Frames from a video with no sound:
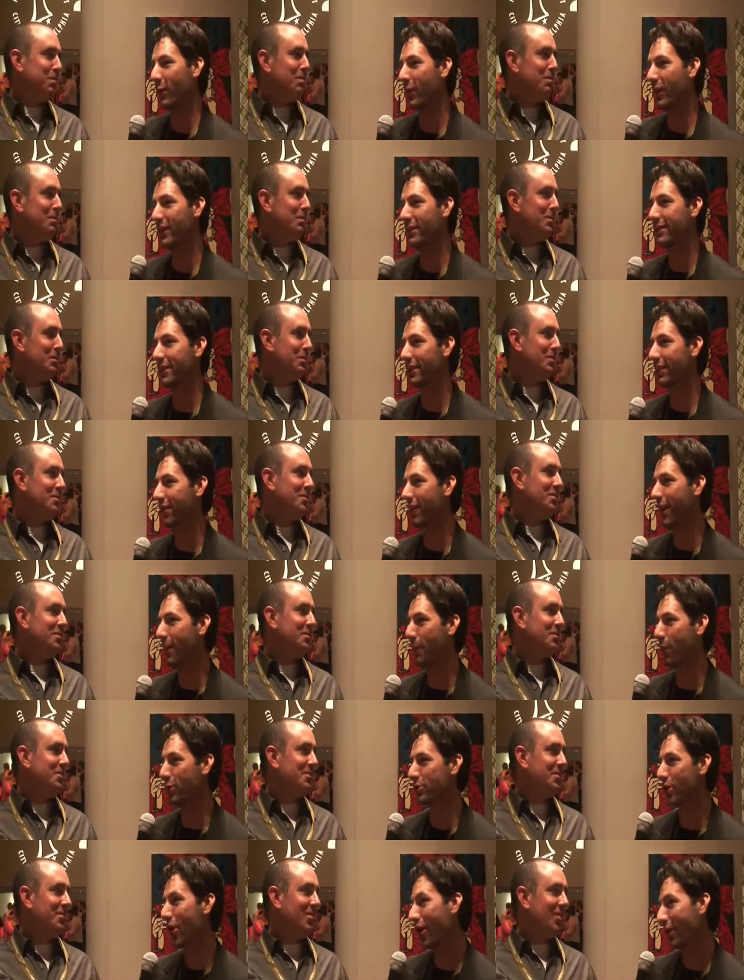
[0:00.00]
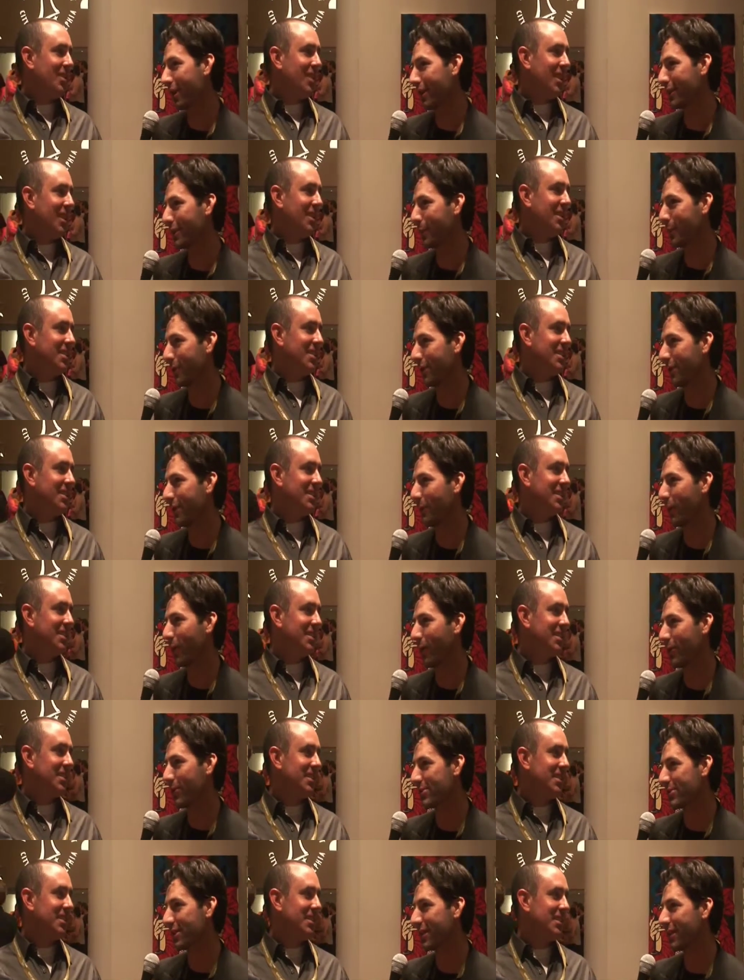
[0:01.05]
Speaker 1: did a lot more talking than we did
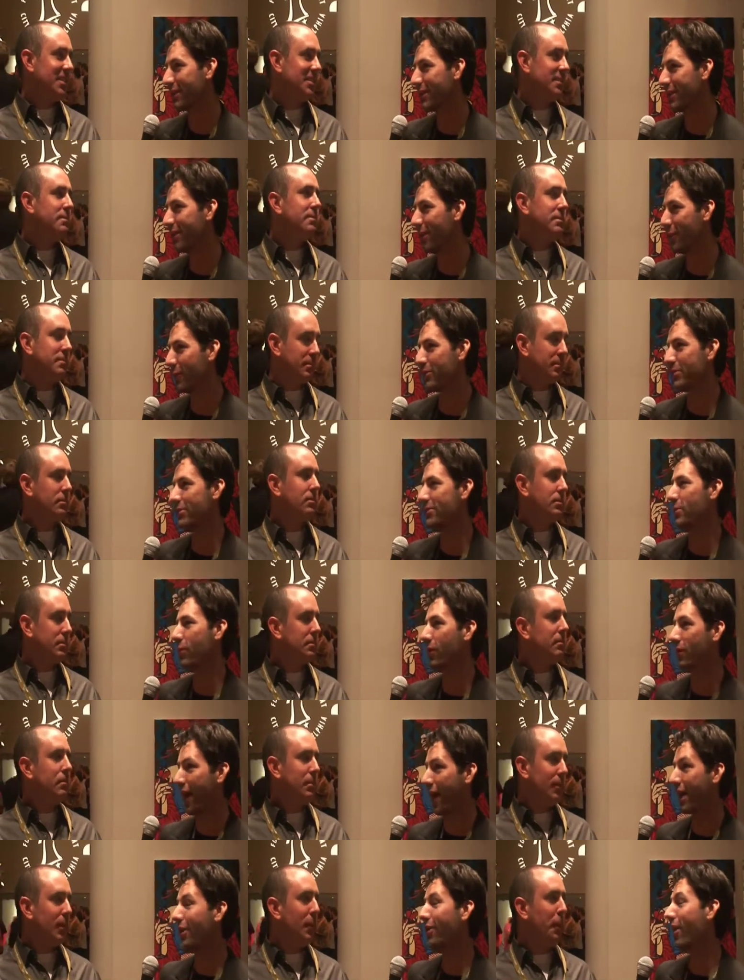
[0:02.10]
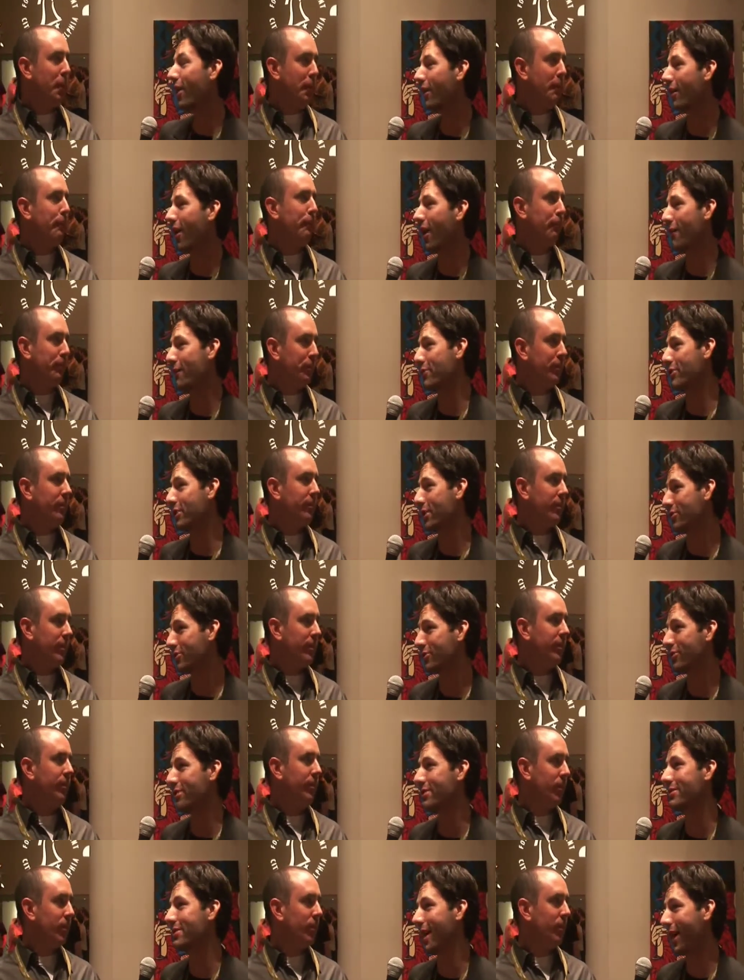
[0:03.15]
rehearsing. You know, we just sort of had a lot of conversations
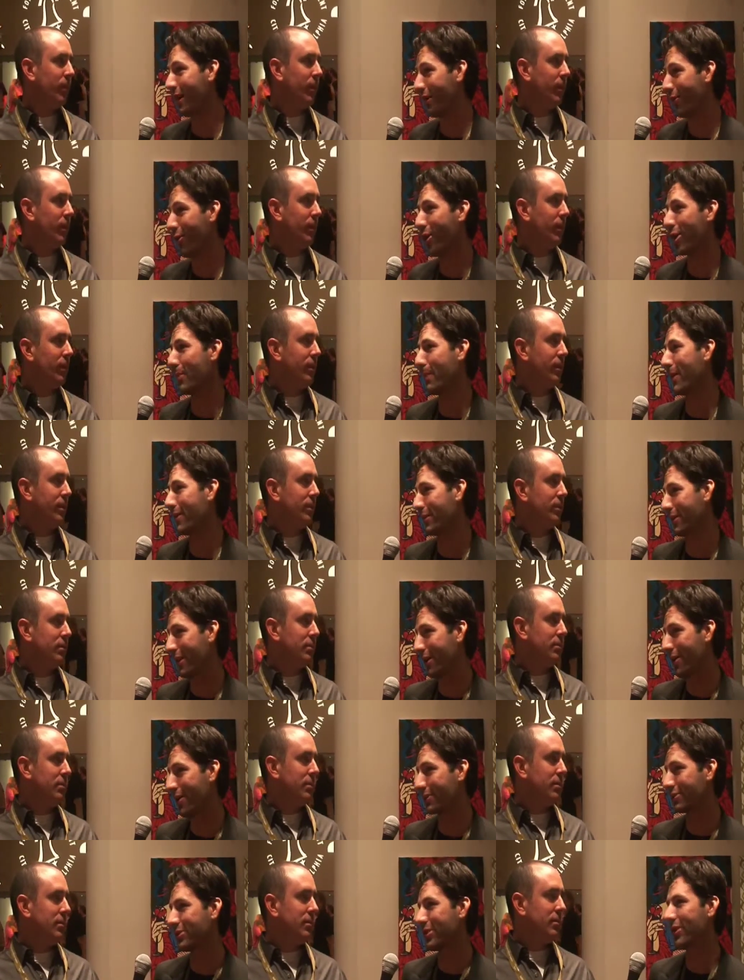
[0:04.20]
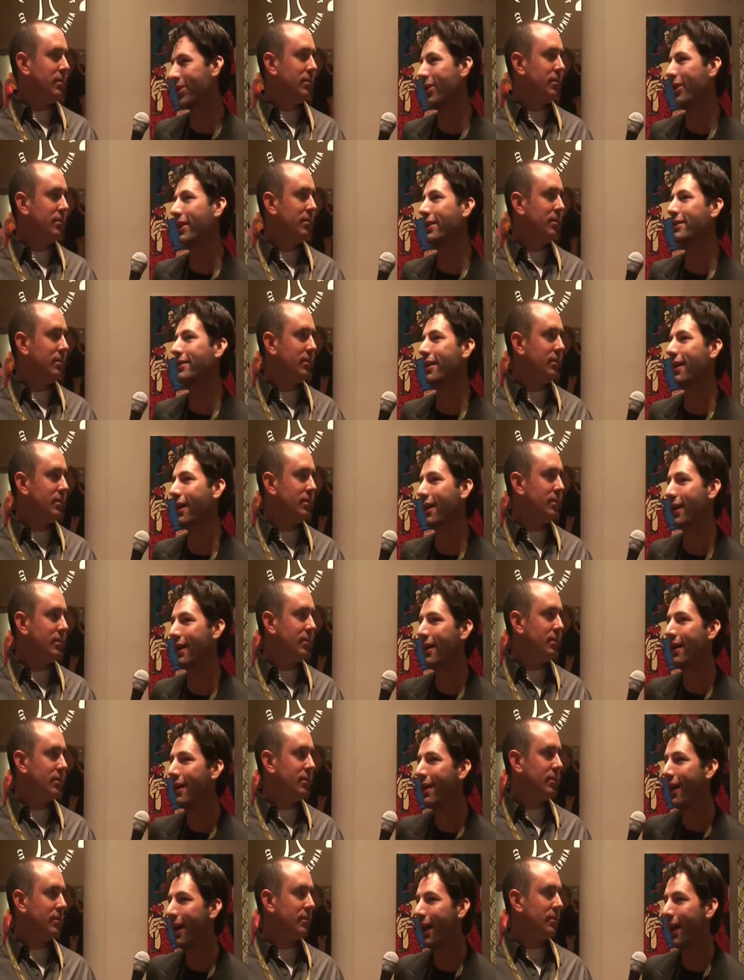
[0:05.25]
and dialogue about the character, and uh,
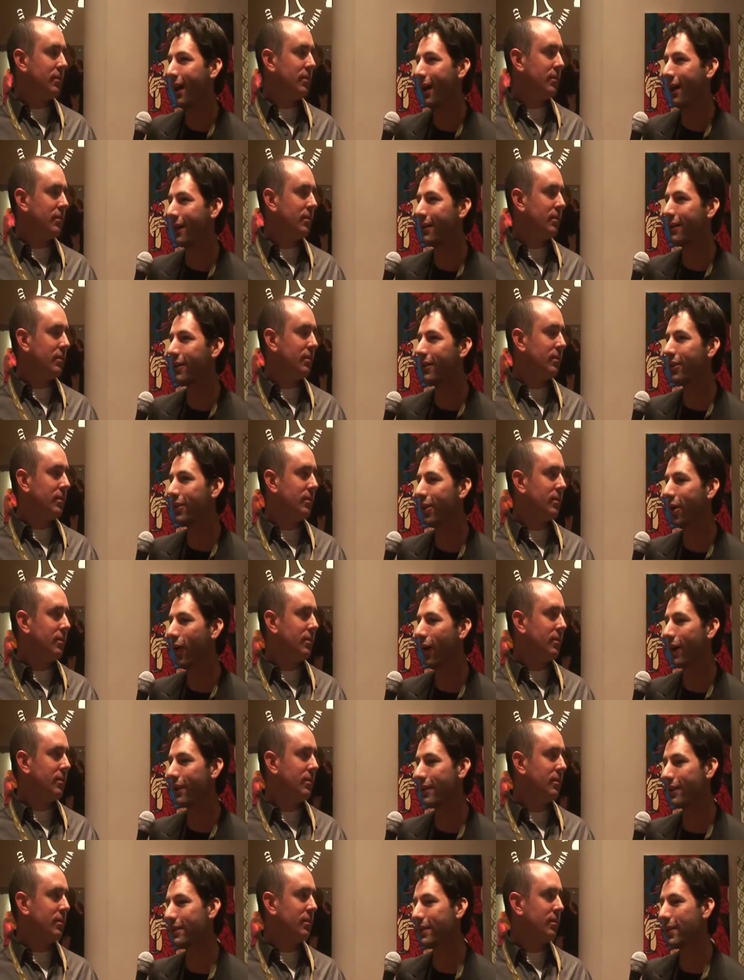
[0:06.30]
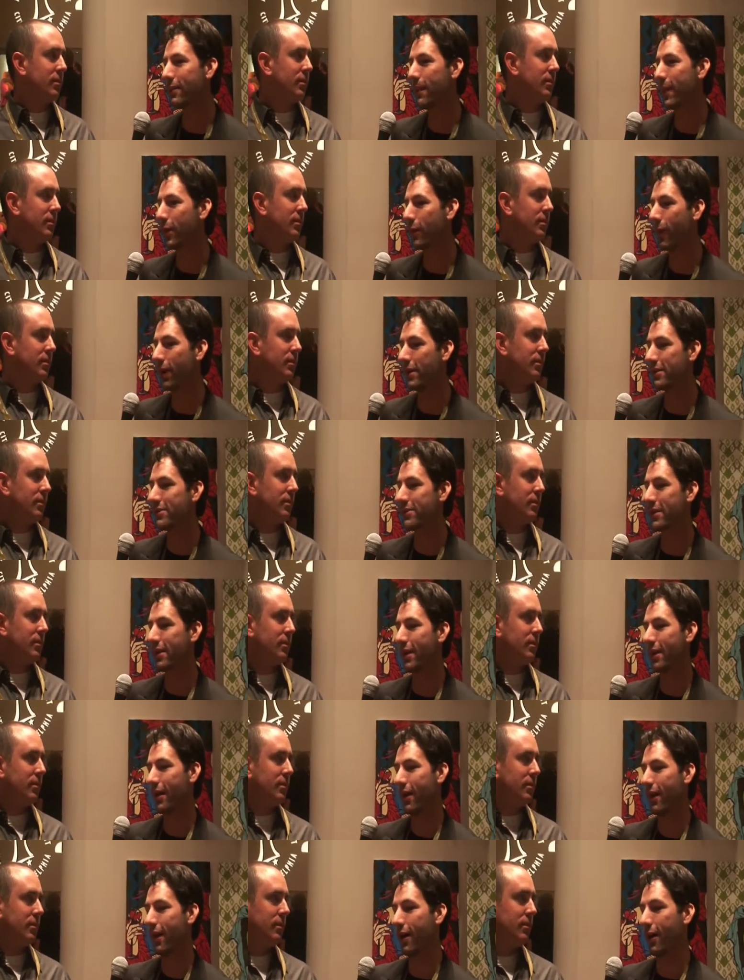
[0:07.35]
and you know, I think that in many ways.
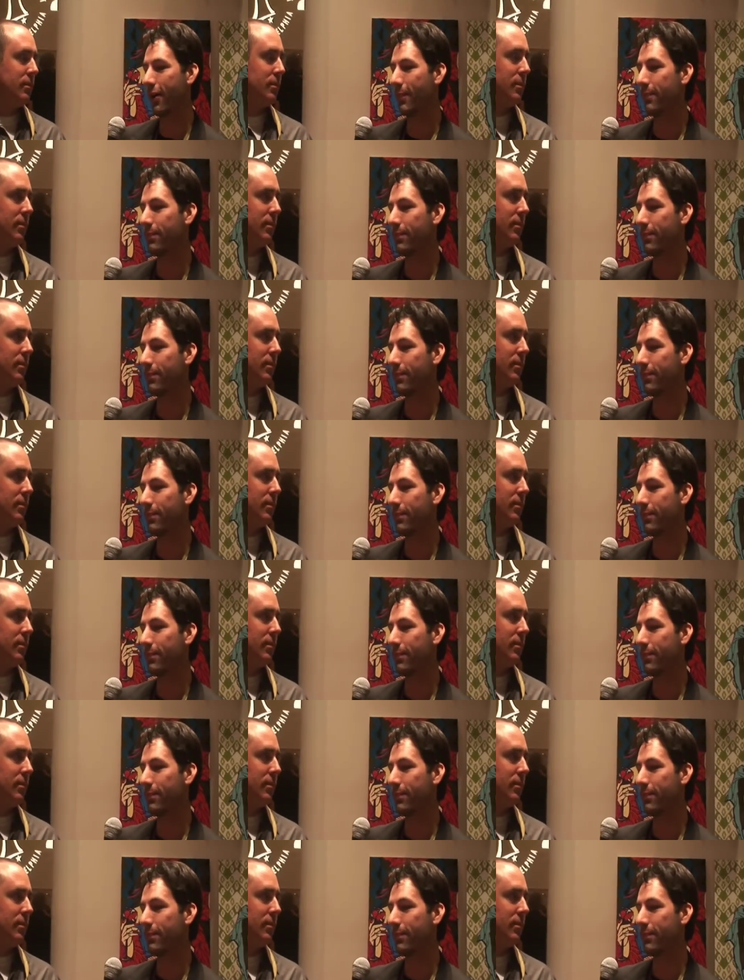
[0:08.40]
Um,